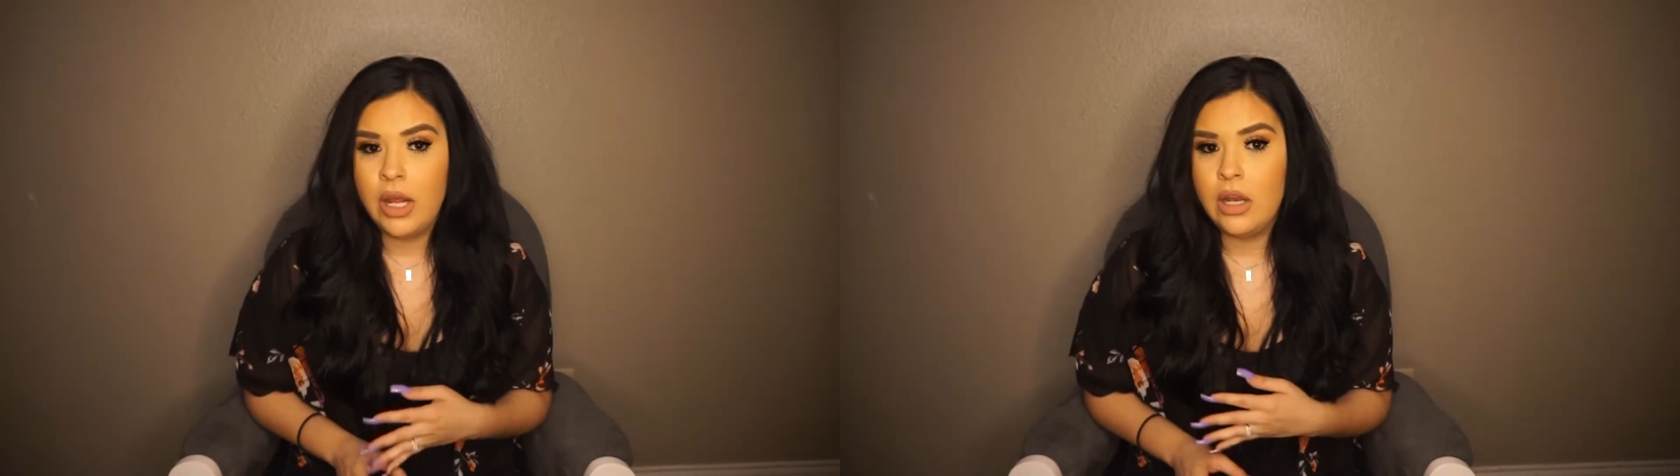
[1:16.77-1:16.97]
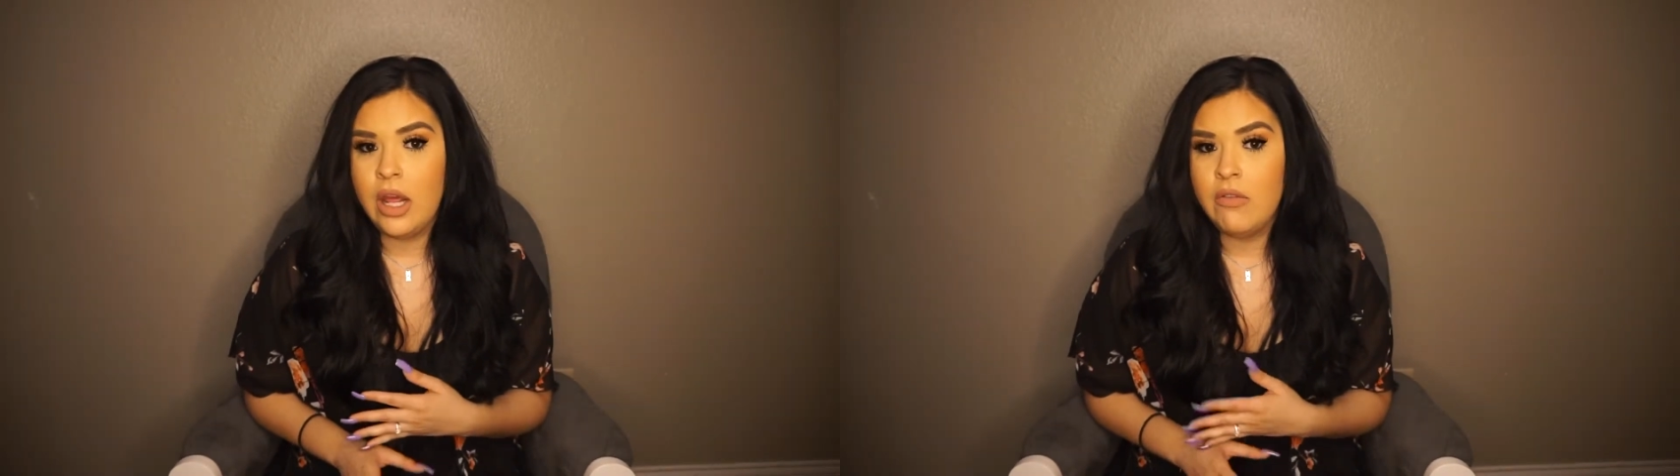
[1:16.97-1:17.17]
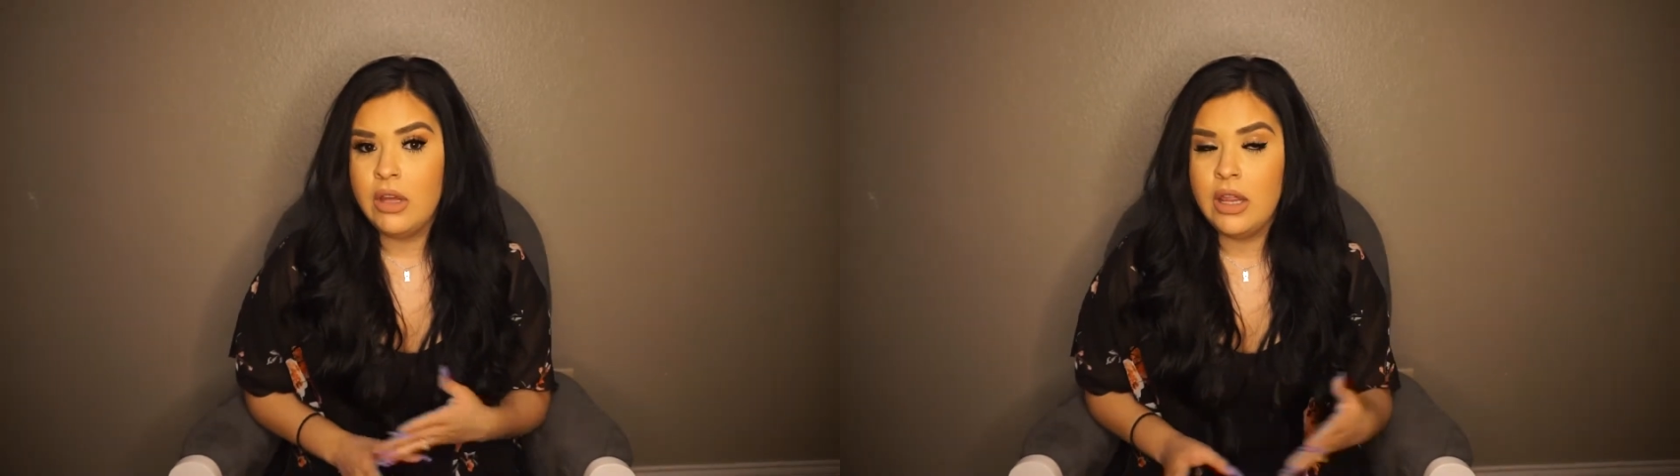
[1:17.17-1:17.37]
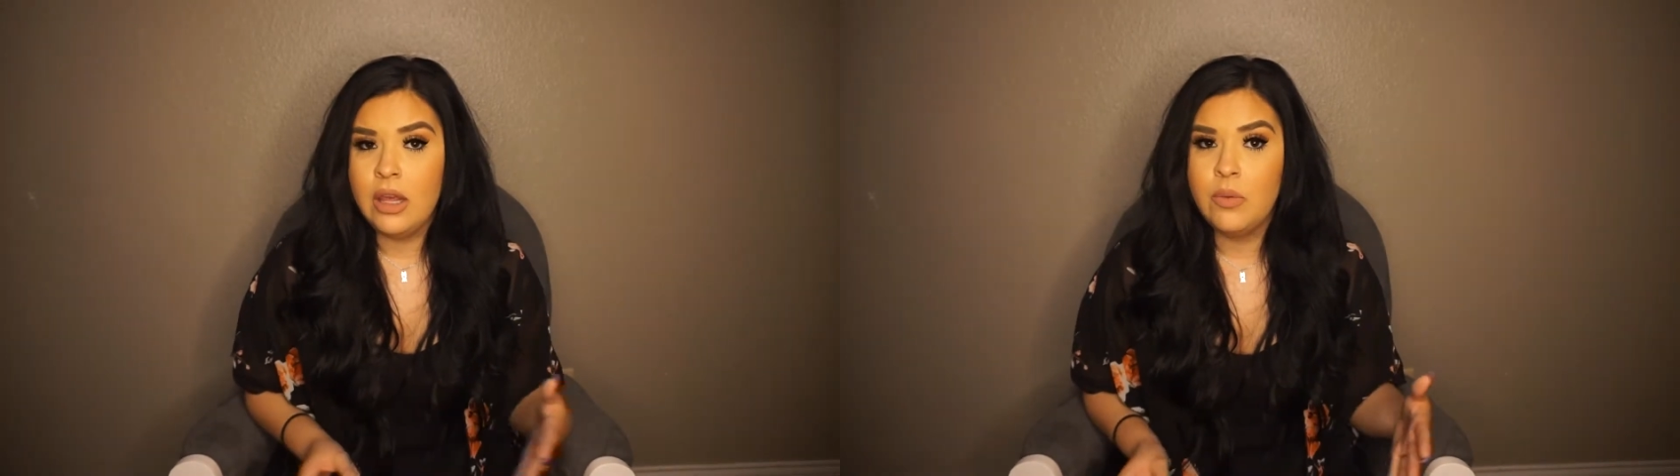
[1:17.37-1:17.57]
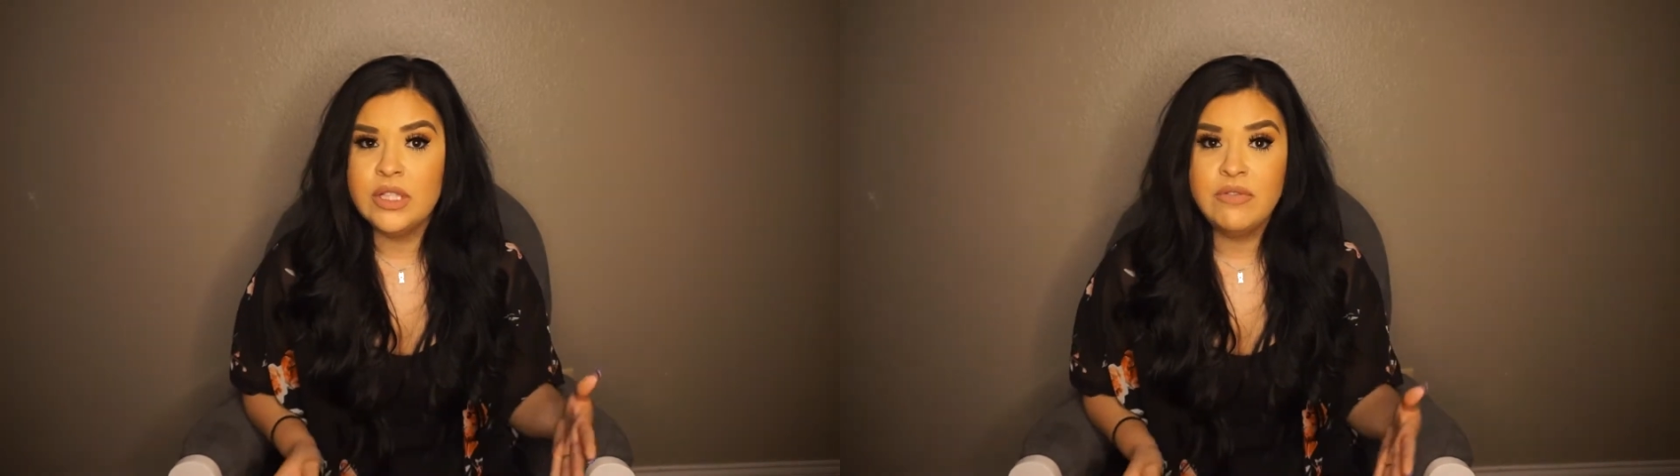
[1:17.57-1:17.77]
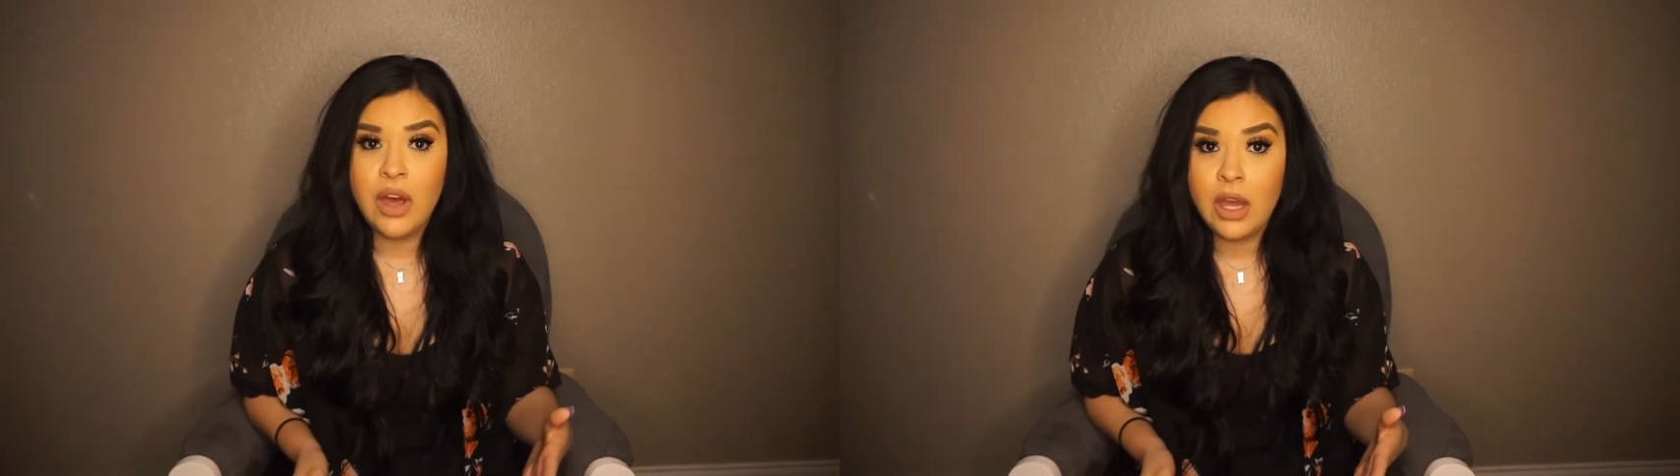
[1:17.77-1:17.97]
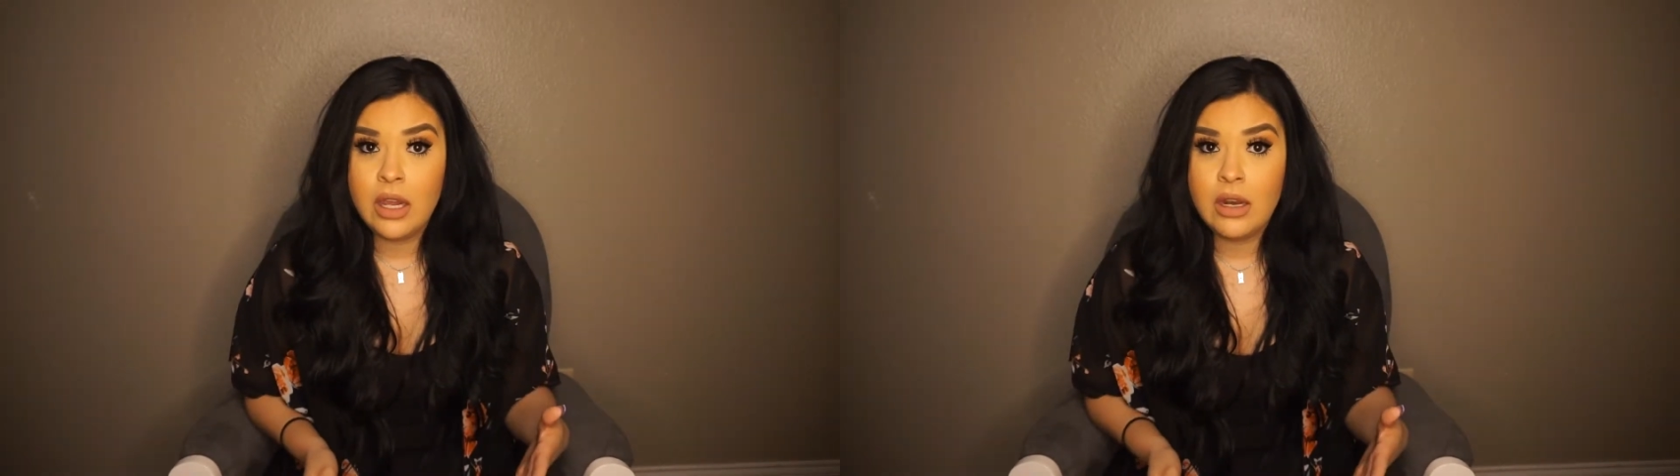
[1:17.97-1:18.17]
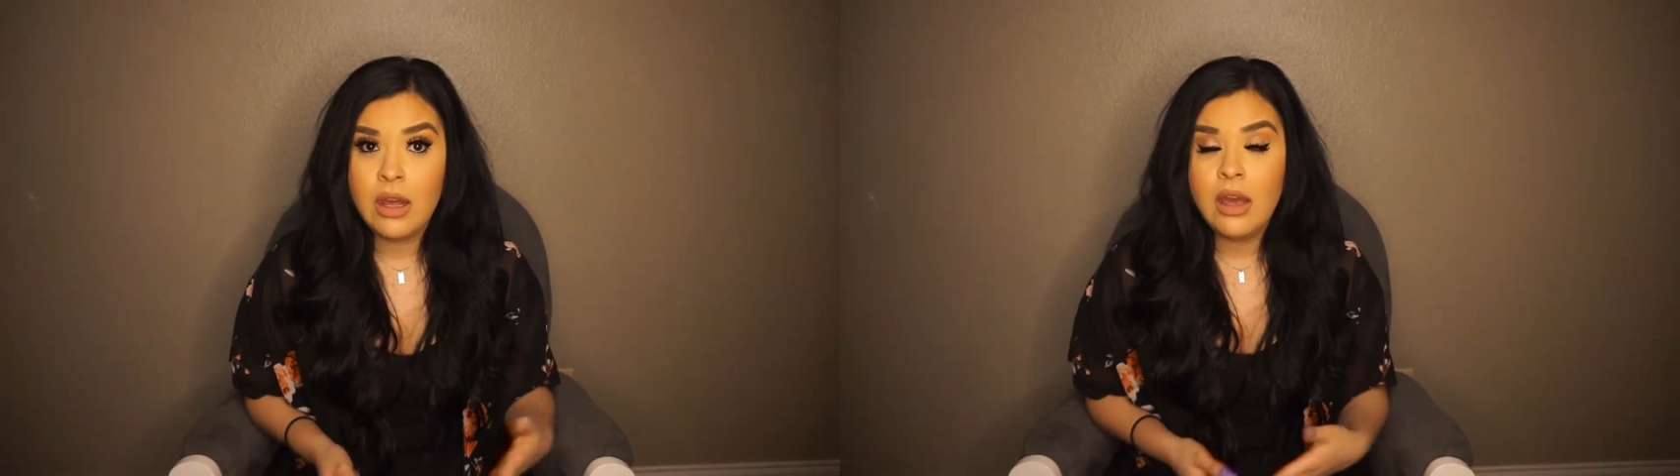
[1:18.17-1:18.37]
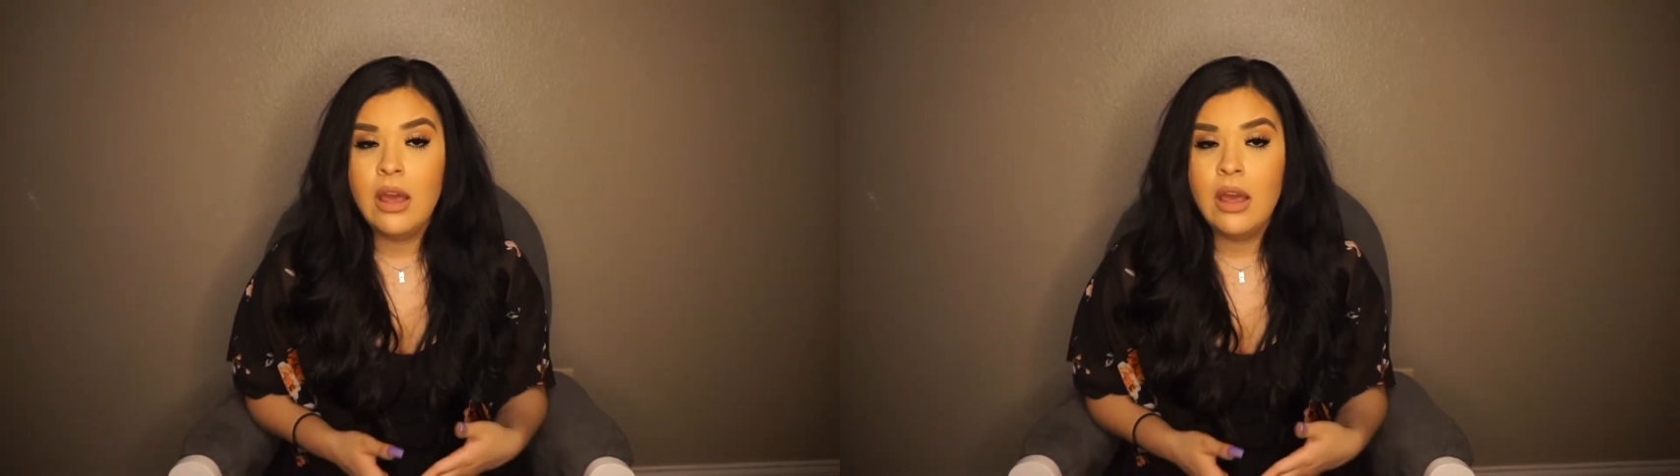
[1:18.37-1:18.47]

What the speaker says: and everything was fine,